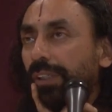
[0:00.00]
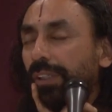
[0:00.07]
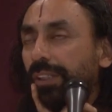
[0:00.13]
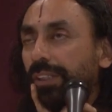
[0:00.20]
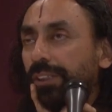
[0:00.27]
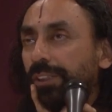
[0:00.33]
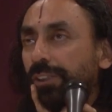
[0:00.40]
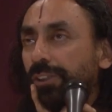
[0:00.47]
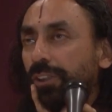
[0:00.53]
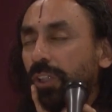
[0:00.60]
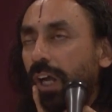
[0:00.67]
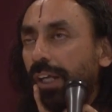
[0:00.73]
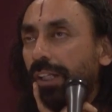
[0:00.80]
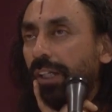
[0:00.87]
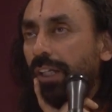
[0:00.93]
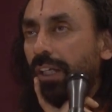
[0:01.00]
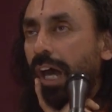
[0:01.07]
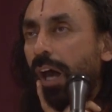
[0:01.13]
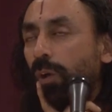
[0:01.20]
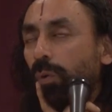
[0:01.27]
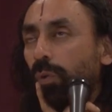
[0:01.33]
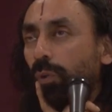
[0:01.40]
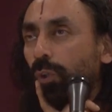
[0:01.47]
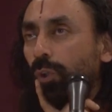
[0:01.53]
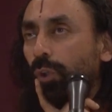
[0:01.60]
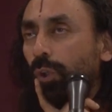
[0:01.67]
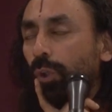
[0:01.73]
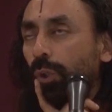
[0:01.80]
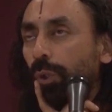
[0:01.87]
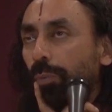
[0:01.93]
this is not a cow,
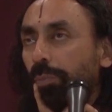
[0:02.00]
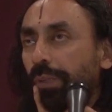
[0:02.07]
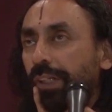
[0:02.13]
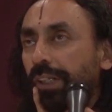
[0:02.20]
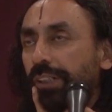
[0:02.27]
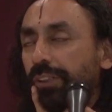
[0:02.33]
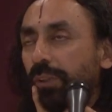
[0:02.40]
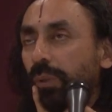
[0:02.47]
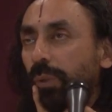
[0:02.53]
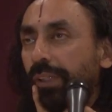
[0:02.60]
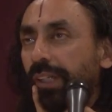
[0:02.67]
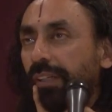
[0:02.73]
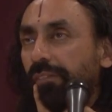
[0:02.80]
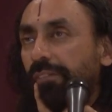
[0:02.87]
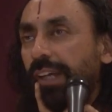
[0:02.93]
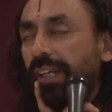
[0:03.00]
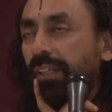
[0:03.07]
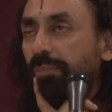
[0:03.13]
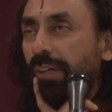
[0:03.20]
but it's looking very